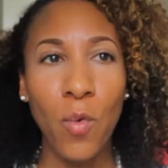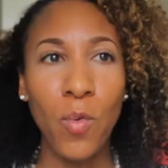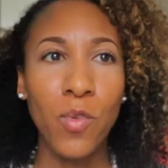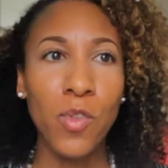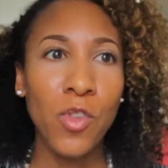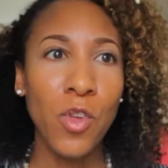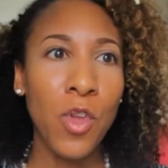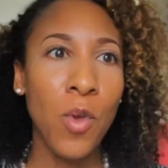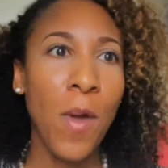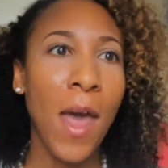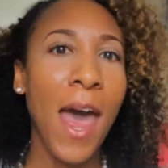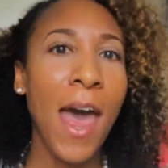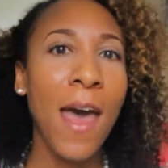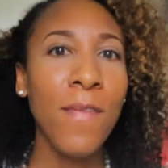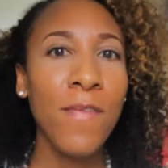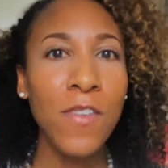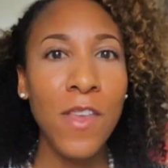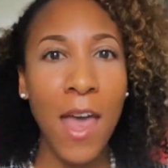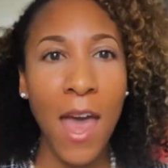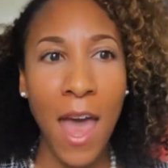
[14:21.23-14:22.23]
So you
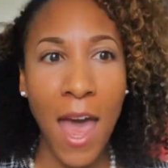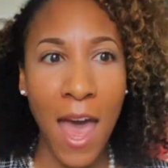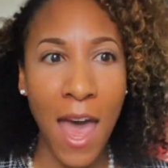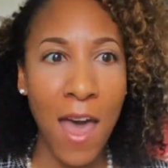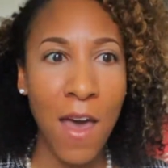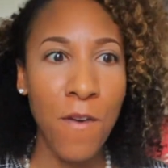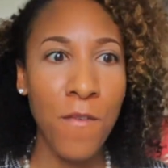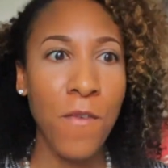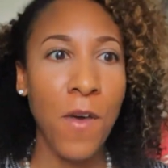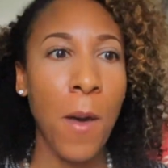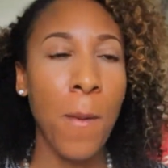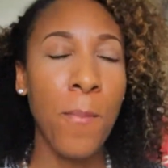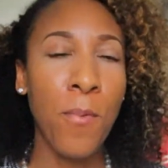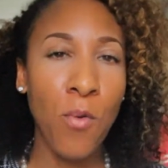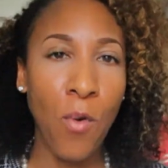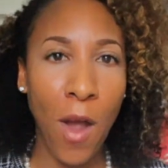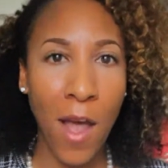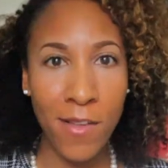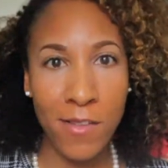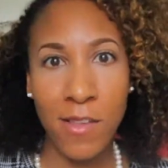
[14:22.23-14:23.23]
have to have a
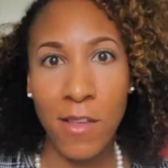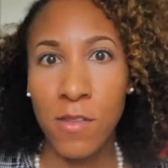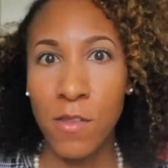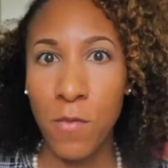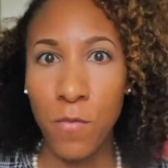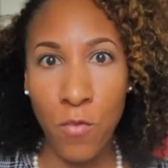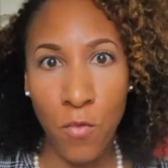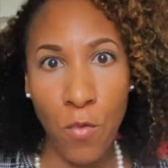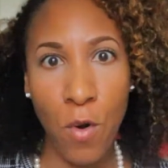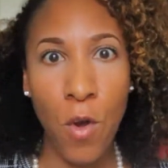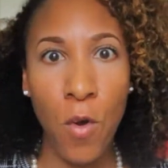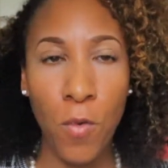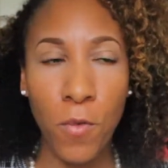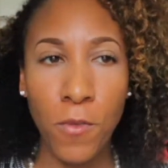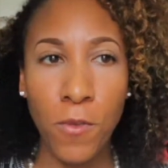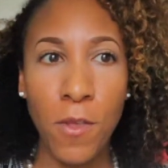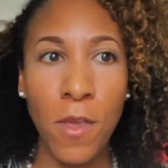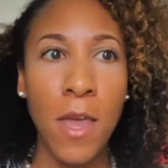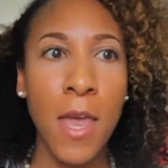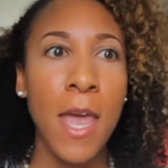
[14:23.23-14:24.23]
process of
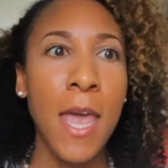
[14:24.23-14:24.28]
growth,